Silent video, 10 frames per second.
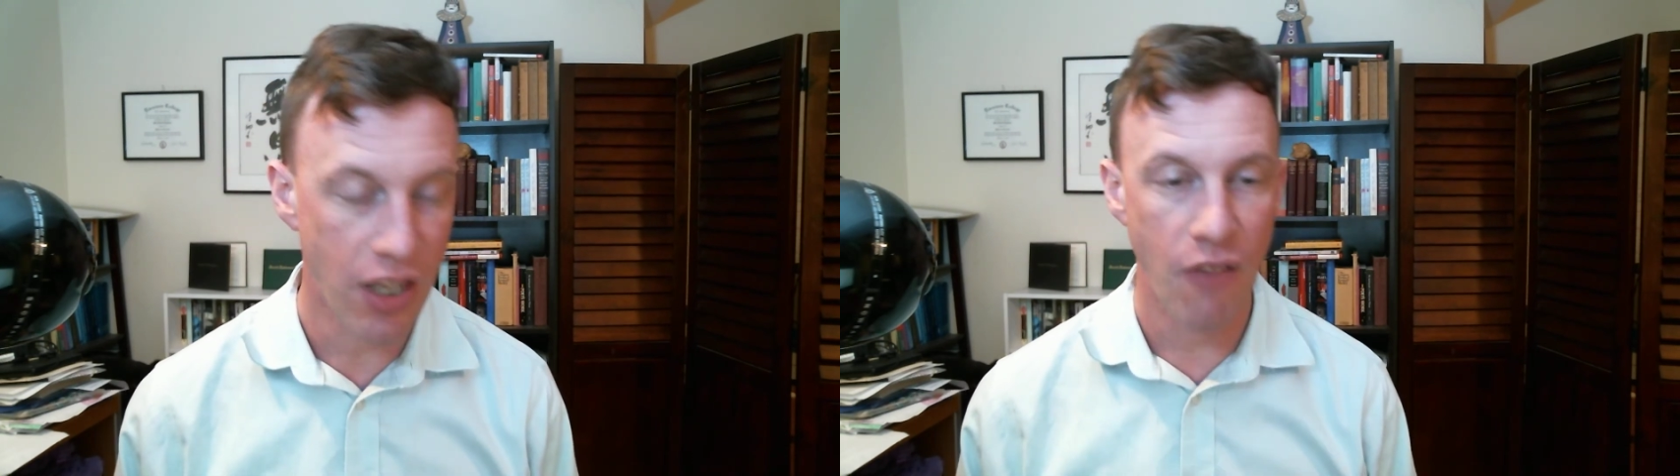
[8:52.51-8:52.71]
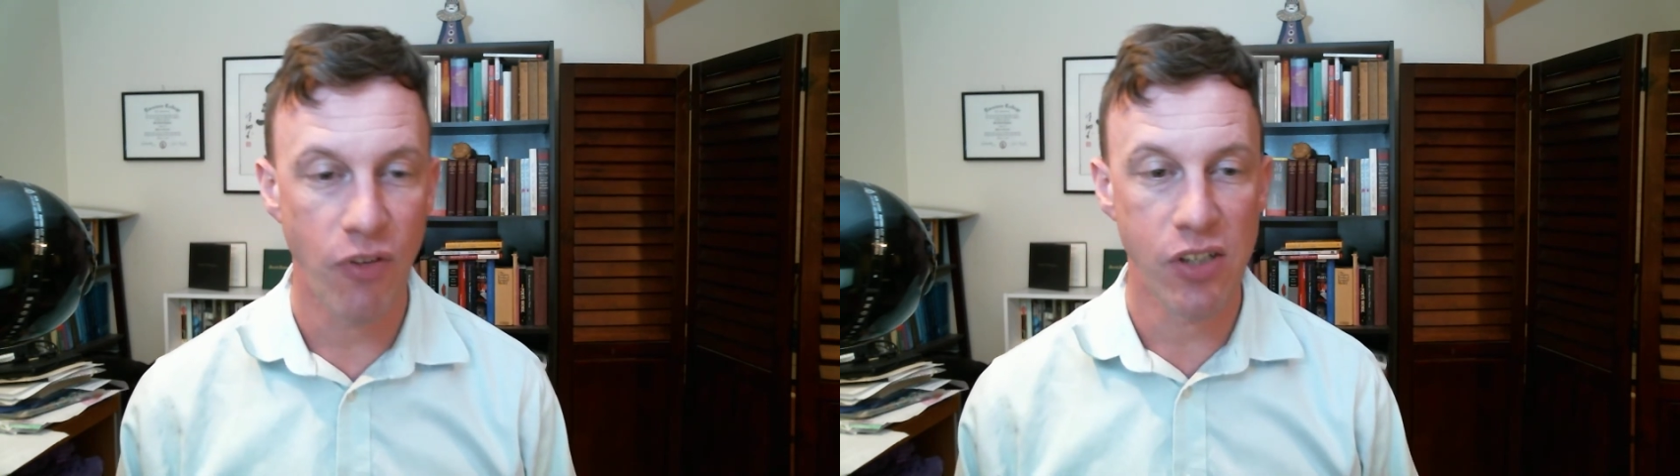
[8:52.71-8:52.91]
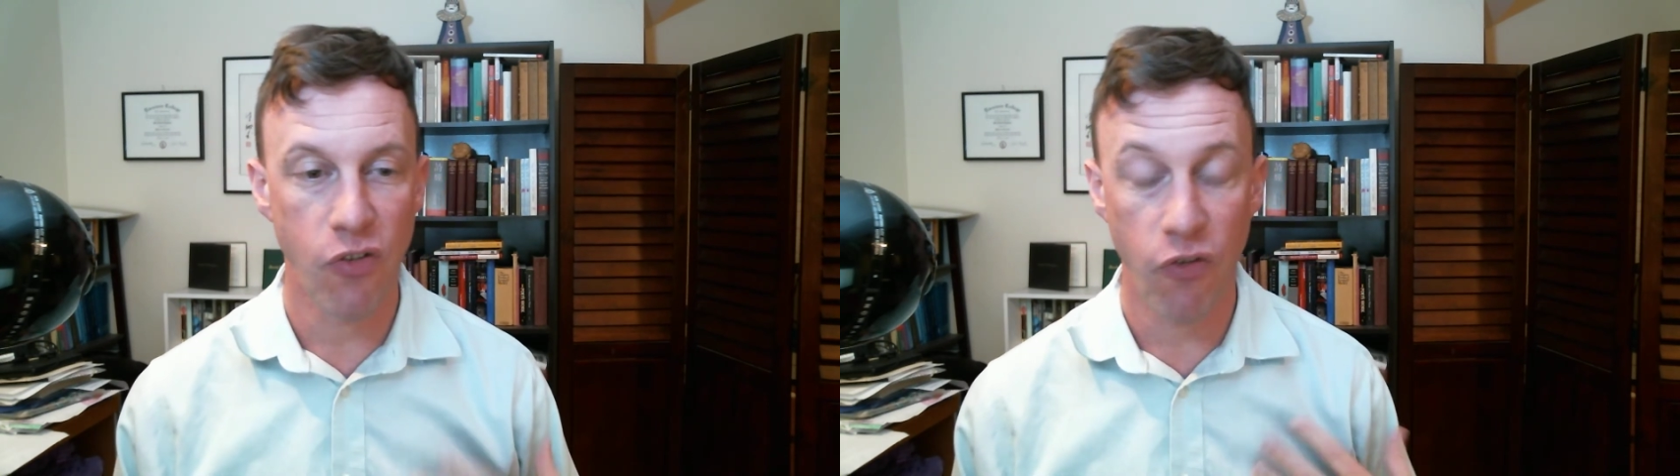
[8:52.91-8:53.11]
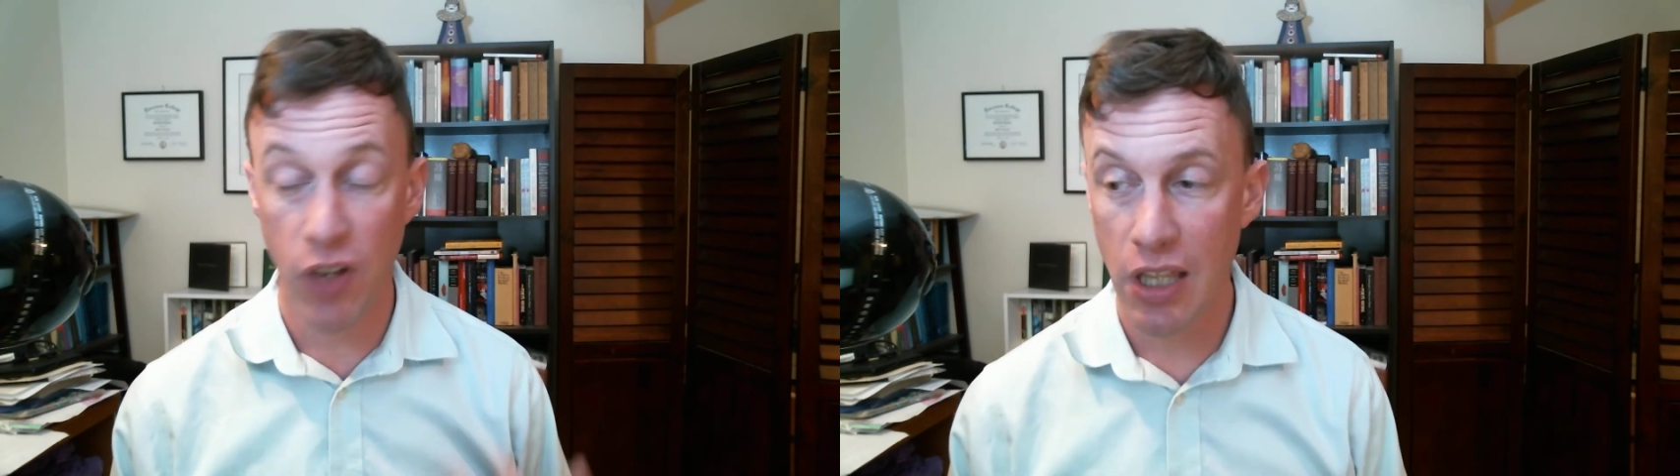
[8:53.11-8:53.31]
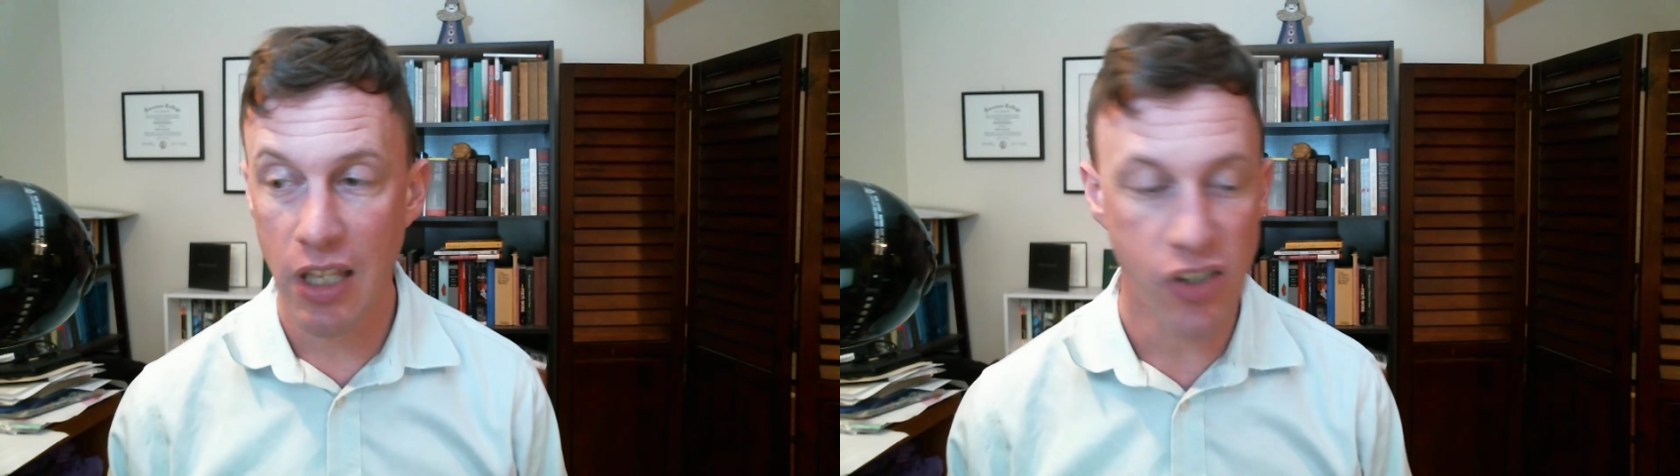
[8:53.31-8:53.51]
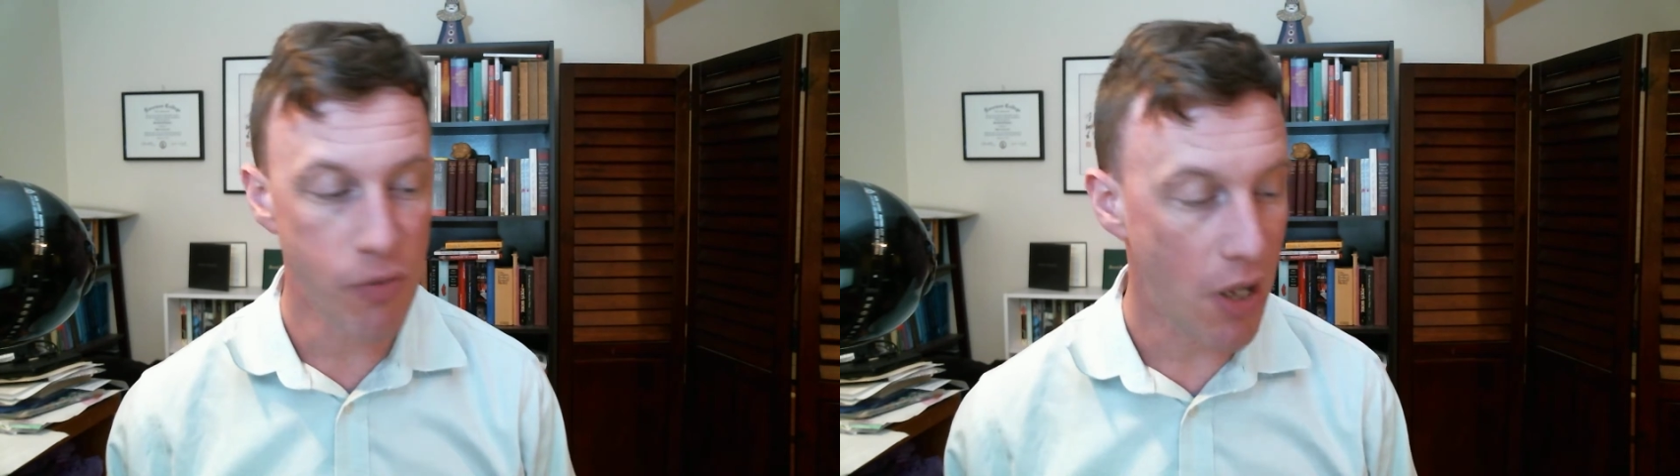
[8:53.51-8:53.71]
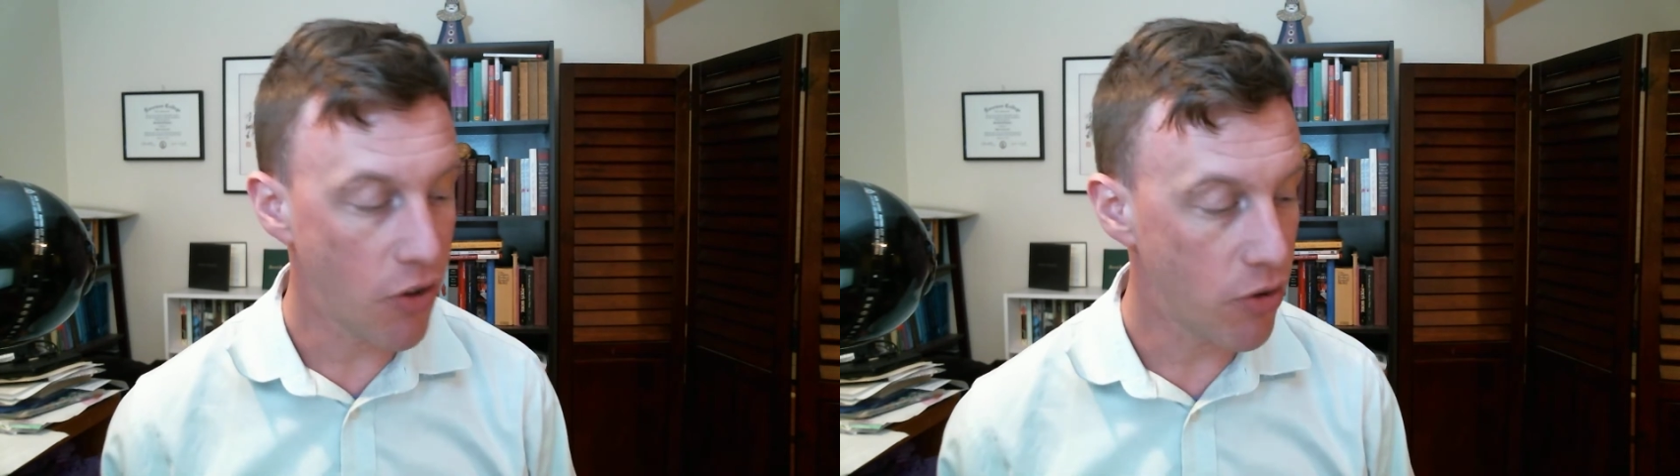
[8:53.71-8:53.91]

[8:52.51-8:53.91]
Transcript: They have these feelings about